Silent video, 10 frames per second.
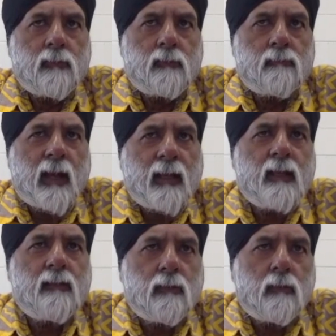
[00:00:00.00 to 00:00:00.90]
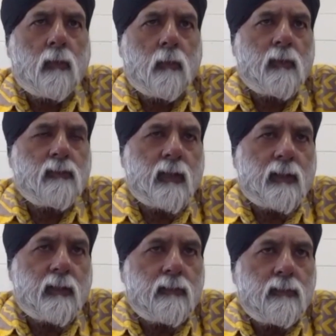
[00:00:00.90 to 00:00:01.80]
Rankings are always
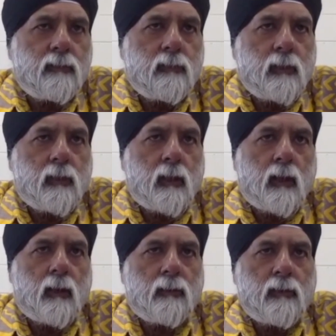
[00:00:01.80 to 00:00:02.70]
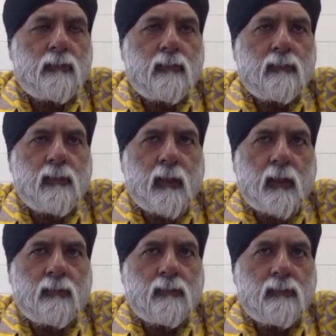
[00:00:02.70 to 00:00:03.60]
like this. This is,
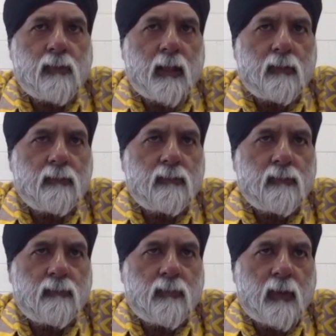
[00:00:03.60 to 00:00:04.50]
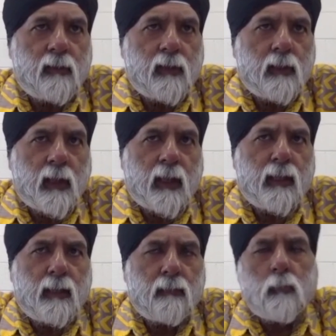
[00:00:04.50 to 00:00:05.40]
as you said, this is a very,
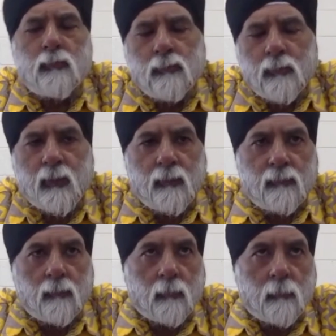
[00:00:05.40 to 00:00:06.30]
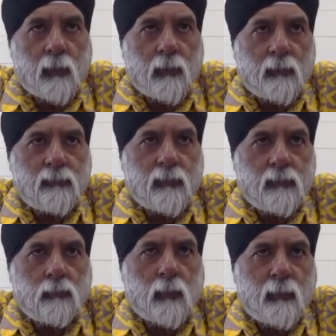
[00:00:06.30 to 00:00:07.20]
and what you didn't talk about is that
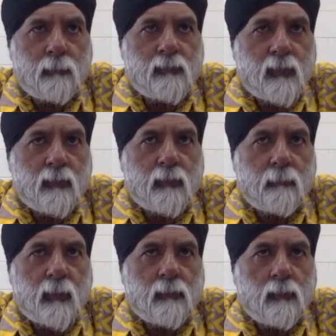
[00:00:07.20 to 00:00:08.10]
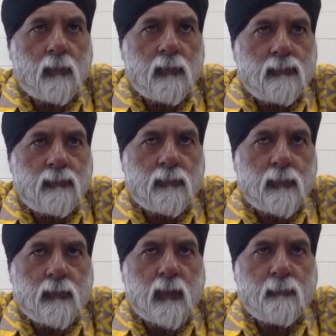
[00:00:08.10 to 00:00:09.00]
20% of the methodology for
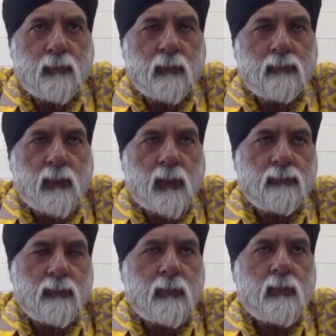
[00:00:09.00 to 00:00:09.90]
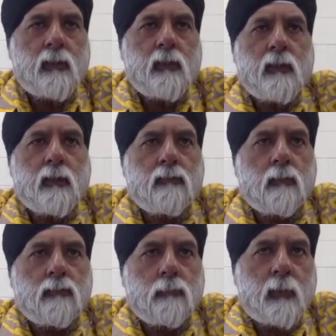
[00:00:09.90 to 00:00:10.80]
the Times Higher Education is
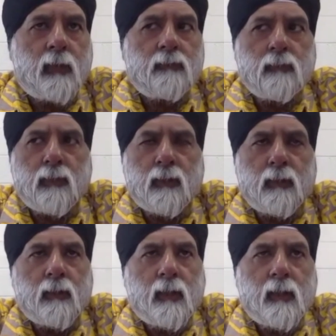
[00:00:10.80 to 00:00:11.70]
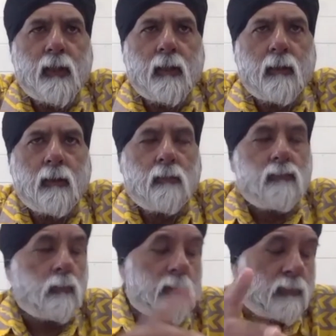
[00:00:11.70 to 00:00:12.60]
also based on
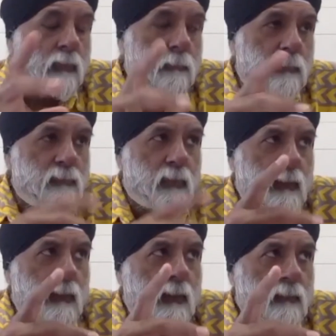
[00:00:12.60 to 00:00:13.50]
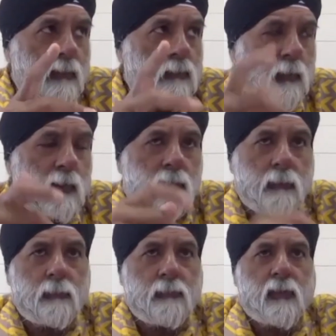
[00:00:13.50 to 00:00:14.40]
30% nearly, I think, 20 or
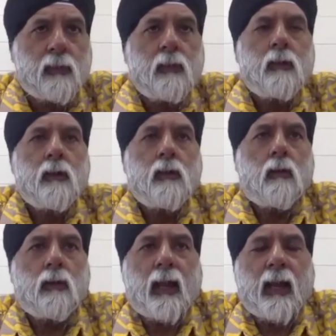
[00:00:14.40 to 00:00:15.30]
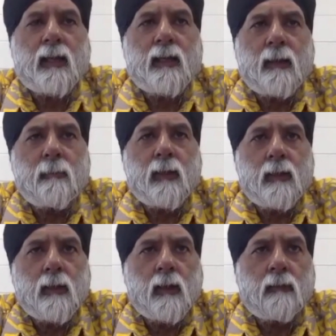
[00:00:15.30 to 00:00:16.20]
30%, on
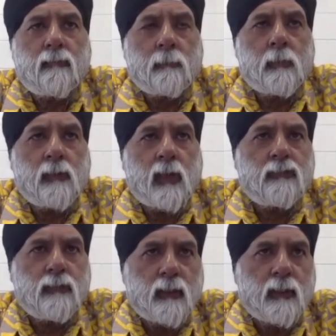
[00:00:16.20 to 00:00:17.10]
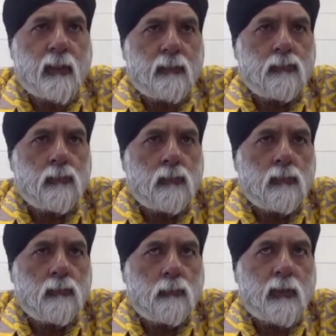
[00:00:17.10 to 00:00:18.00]
academic reputation that they
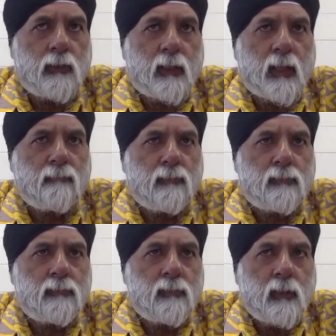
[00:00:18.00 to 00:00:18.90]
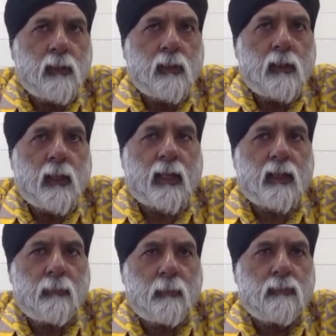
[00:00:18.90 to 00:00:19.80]
do, where they canvass
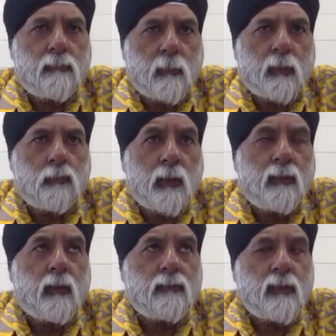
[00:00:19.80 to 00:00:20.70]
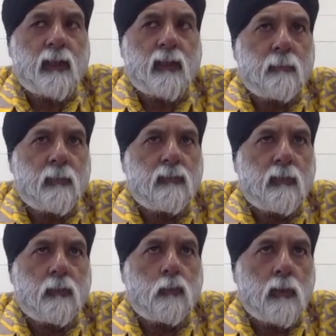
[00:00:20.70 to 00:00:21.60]
academics, about 20,000 academics
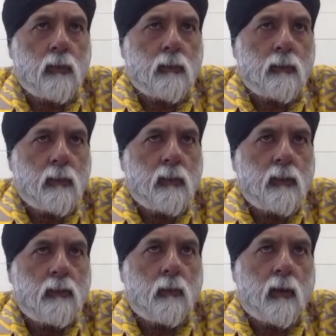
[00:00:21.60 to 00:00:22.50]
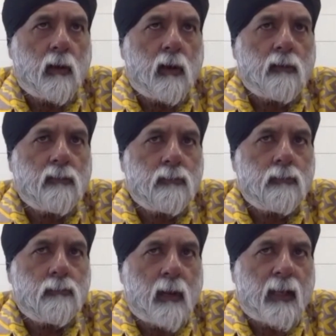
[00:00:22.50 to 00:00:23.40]
around the world who are asked
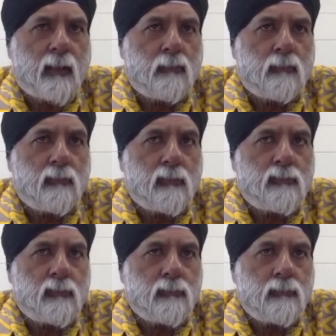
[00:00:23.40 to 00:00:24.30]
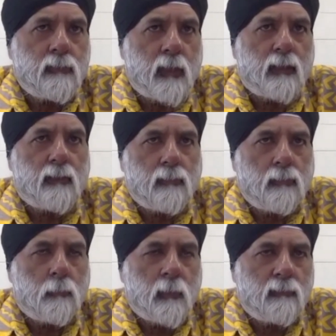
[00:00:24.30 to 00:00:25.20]
to rank universities, and
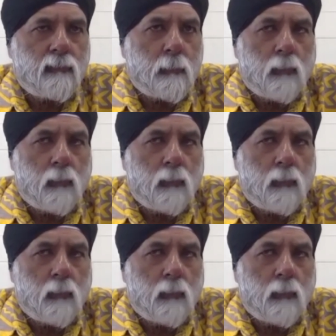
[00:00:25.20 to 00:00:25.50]
nobody from your